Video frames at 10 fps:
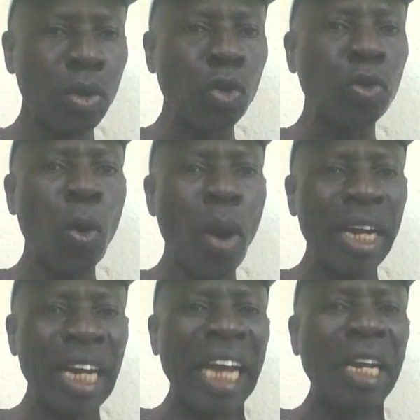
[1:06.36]
to
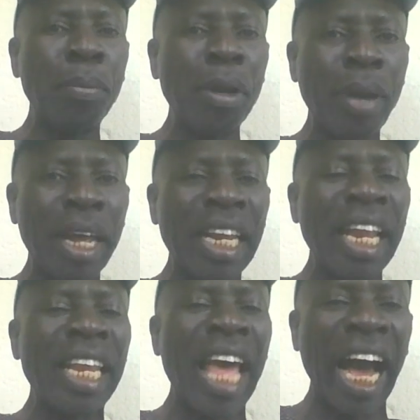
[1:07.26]
forward and
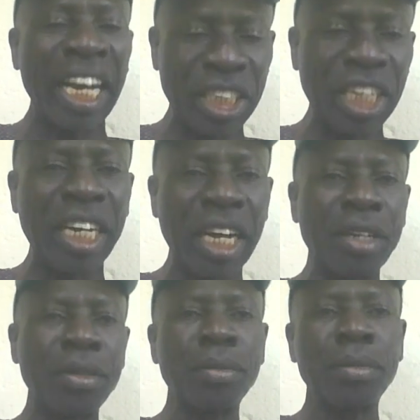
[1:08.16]
implement their agenda.
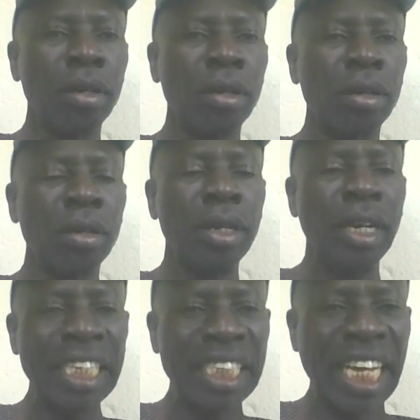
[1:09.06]

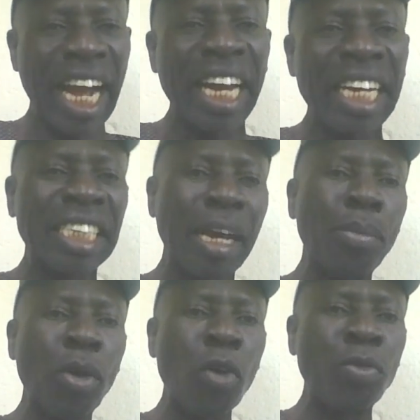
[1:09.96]
Let's take an
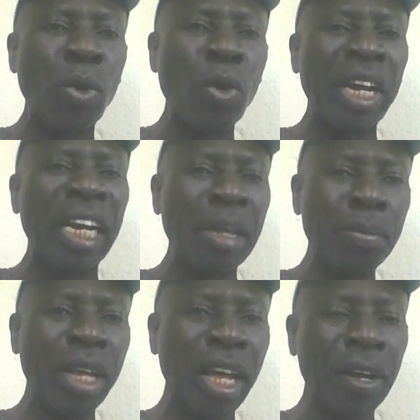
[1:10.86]
example of the war in
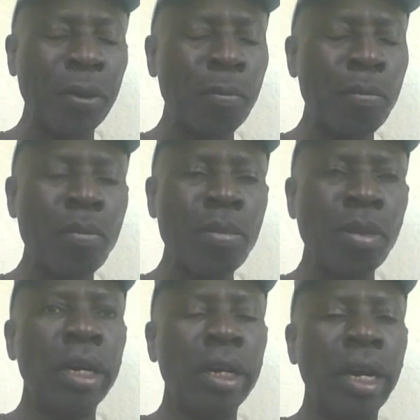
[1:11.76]
Libya.
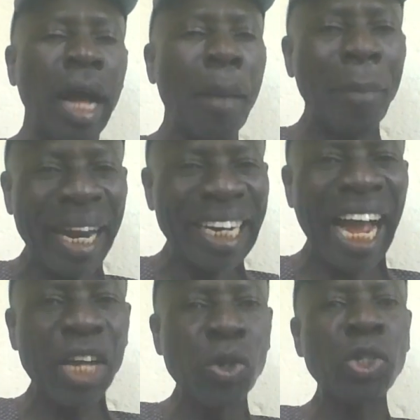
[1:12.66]

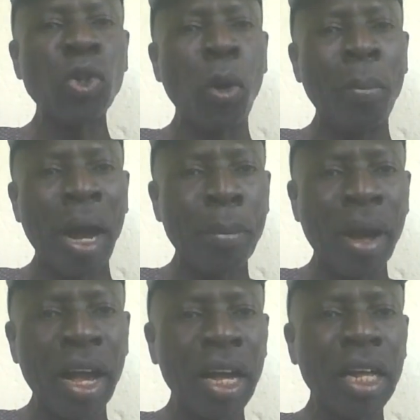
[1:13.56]
America used
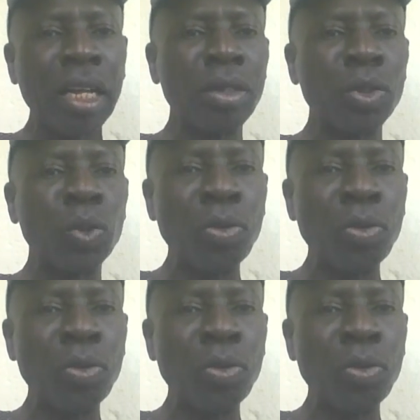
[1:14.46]
Obama to